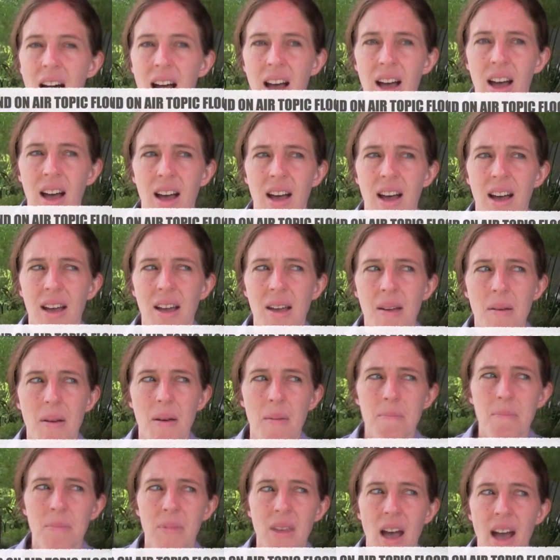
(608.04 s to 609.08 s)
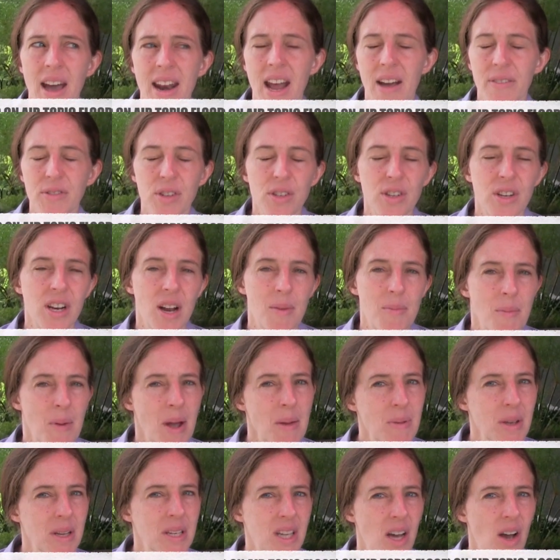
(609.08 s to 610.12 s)
Uh, I'd have to look it up. It
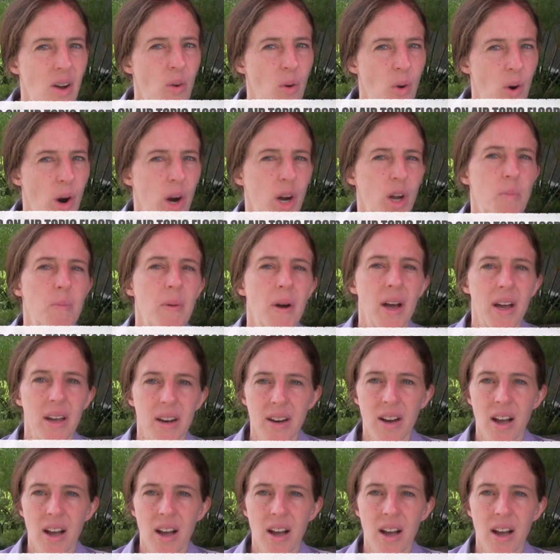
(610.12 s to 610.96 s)
might be .org, but